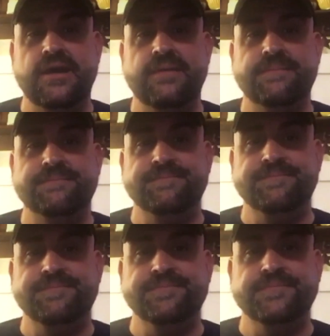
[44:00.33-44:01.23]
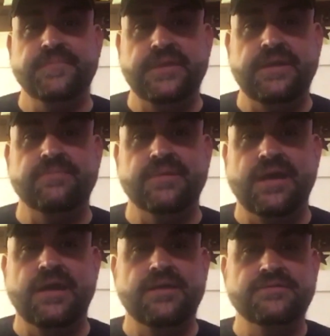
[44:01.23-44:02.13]

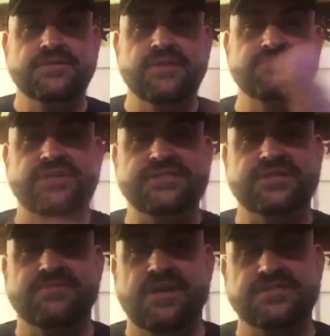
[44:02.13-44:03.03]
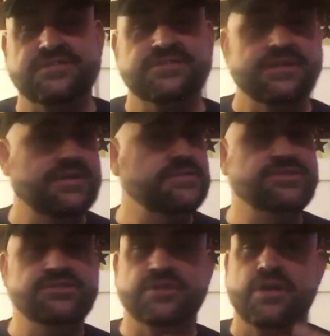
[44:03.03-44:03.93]
I love Jessica Mosnes.
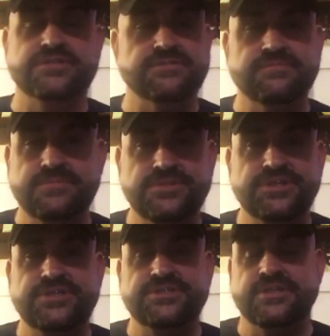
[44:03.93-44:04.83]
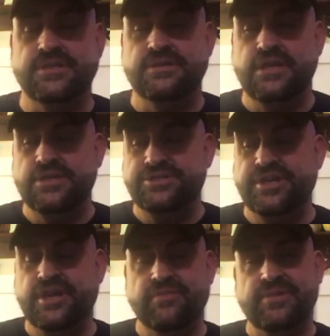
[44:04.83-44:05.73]
She's awesome. She
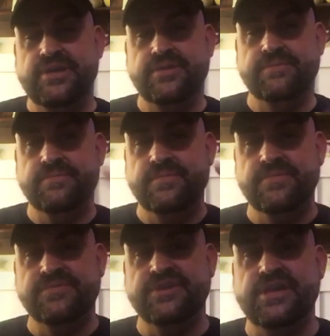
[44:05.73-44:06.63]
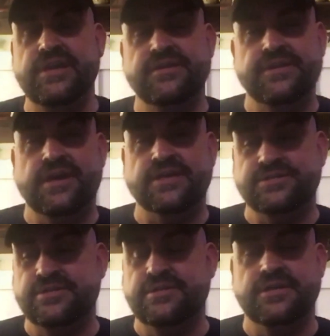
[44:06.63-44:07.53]
helped me to get
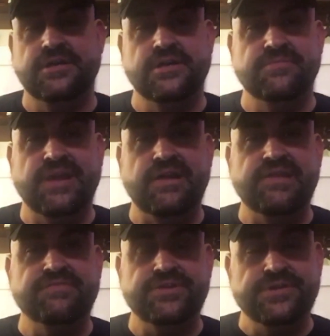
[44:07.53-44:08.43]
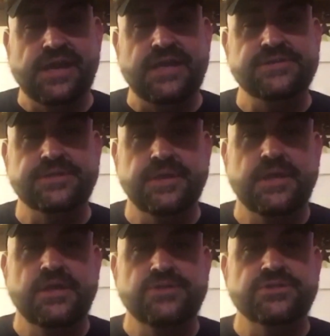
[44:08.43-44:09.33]
Dr. Barry for you guys.
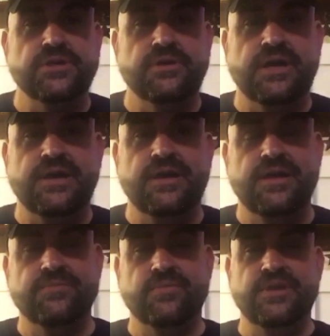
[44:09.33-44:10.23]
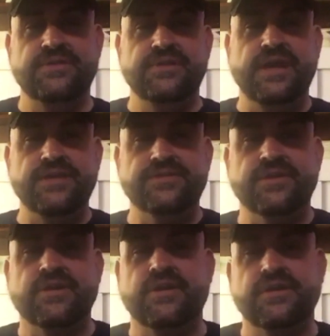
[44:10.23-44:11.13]
So I'm indebted
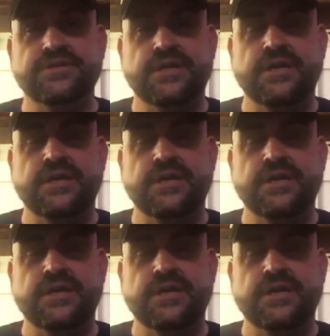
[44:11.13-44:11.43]
to her.